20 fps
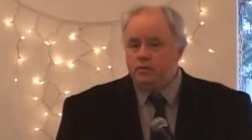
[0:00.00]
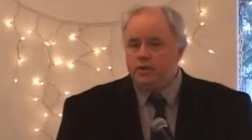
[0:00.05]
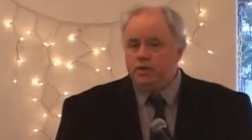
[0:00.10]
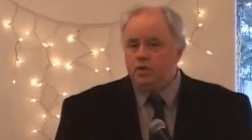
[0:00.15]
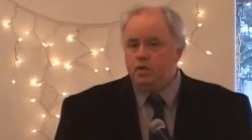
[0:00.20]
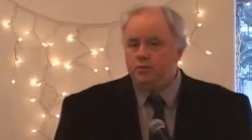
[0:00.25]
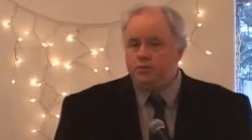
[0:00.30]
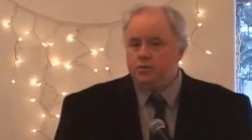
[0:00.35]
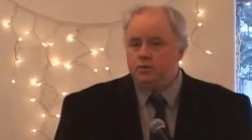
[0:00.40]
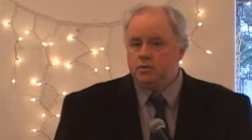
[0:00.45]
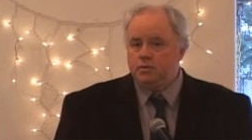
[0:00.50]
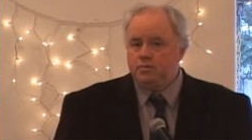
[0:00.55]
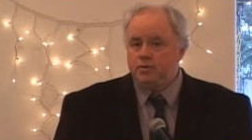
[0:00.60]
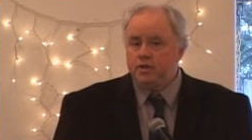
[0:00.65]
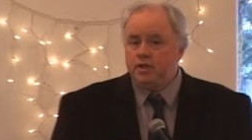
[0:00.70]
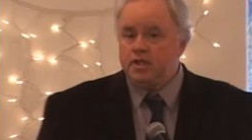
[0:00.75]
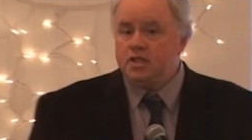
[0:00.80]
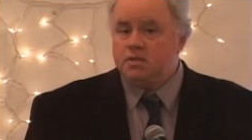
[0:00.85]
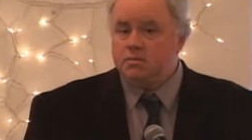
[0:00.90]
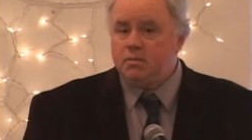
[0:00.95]
we hope to
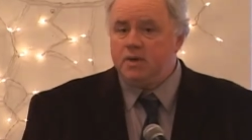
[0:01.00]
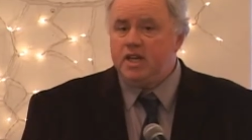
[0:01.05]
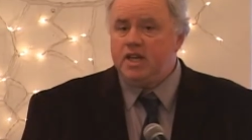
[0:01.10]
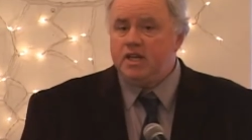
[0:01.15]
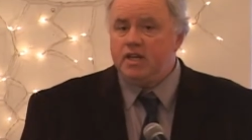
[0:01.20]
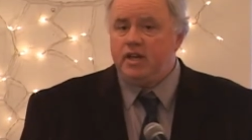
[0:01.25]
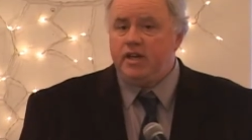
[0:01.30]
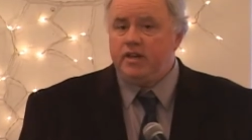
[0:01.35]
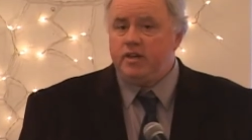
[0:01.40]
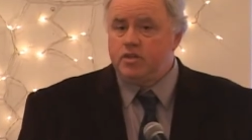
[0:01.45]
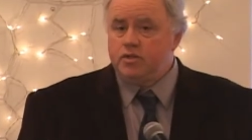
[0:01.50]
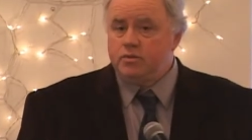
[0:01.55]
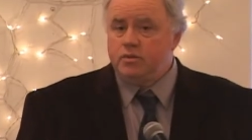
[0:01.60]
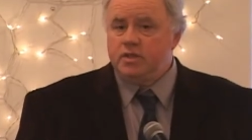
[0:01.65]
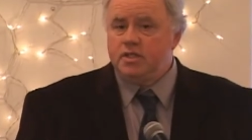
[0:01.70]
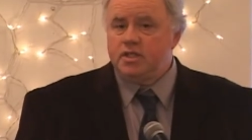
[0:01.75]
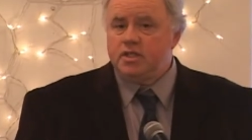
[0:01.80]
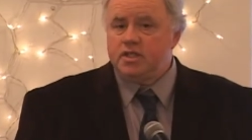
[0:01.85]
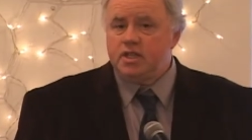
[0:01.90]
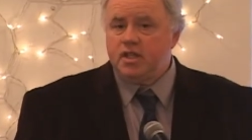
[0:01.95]
replace mainliners
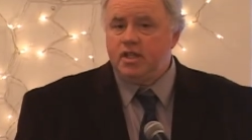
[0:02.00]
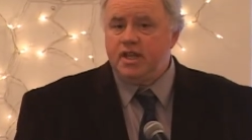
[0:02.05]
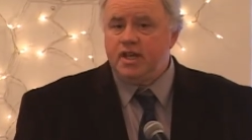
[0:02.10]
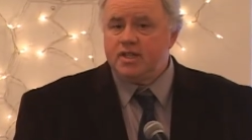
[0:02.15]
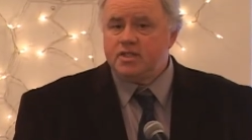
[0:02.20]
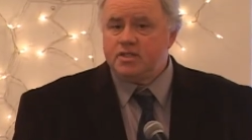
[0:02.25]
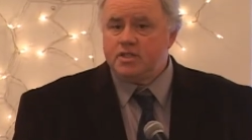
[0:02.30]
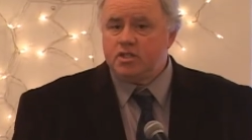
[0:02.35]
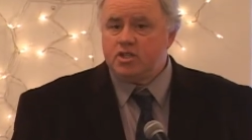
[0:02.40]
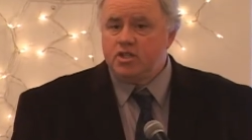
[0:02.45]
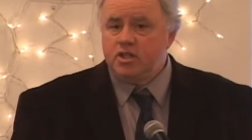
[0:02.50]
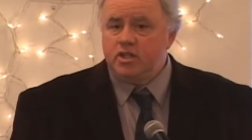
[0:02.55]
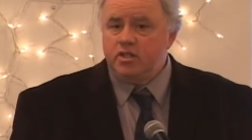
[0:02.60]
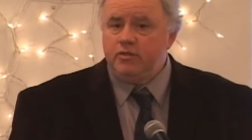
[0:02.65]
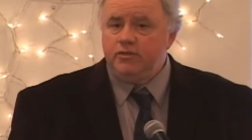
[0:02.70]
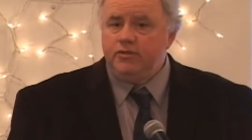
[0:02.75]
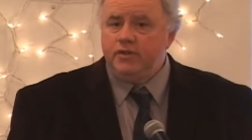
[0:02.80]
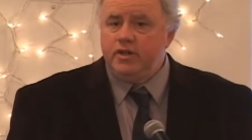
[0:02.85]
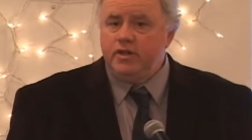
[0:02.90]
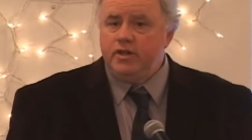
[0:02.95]
with this class of
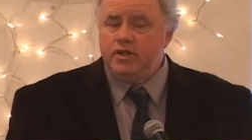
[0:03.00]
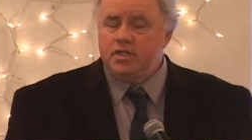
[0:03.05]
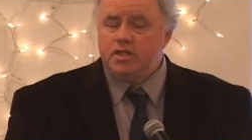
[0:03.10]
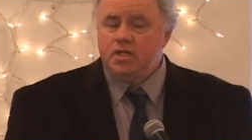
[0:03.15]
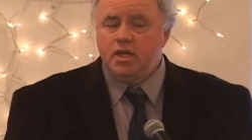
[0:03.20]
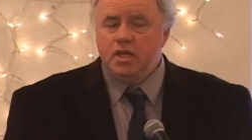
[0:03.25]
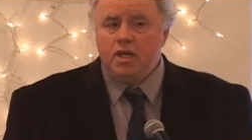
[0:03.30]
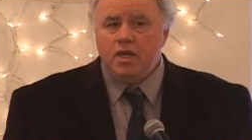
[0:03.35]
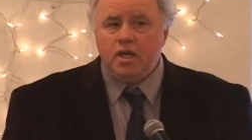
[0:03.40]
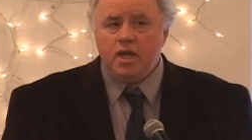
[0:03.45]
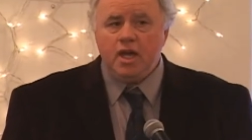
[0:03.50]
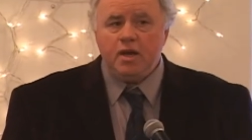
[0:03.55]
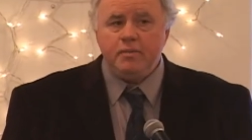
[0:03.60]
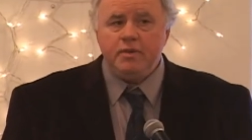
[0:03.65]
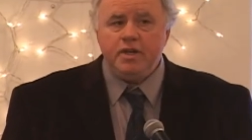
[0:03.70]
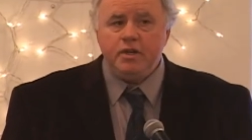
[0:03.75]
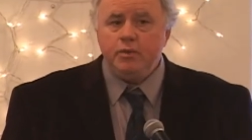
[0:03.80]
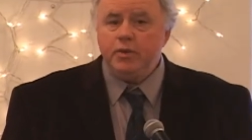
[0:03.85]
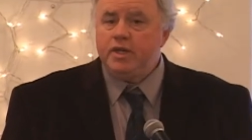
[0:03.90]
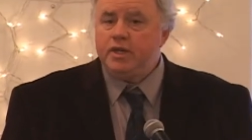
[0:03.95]
shuttle ferries. How
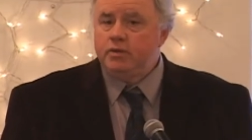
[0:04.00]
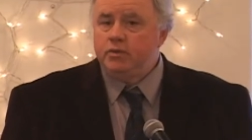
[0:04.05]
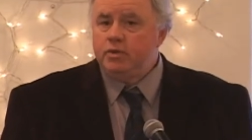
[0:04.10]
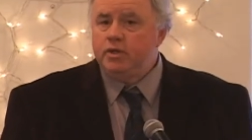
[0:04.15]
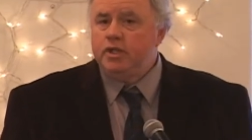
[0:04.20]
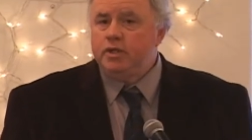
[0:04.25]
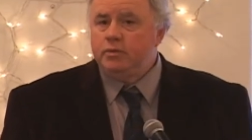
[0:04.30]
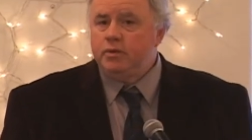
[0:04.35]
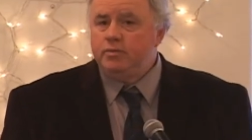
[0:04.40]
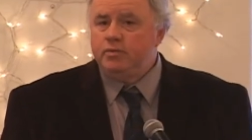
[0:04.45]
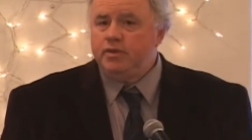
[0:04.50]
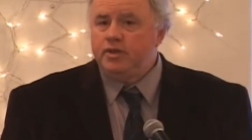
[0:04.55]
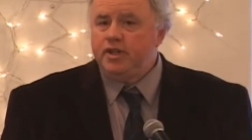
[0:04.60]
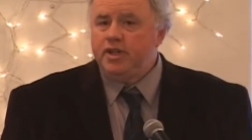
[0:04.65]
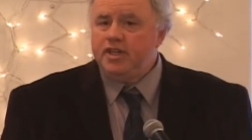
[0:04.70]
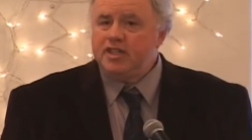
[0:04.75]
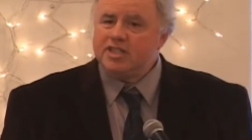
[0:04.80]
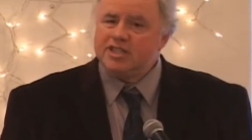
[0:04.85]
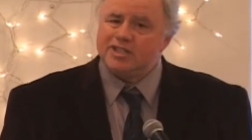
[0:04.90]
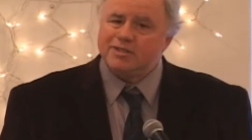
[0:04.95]
many we can really
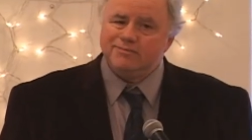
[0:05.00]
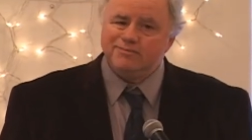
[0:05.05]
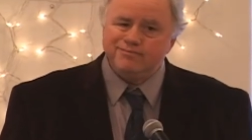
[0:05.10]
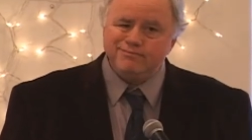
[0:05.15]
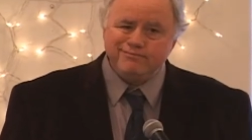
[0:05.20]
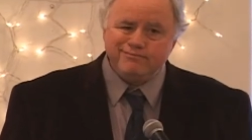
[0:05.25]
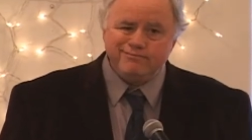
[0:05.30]
replace?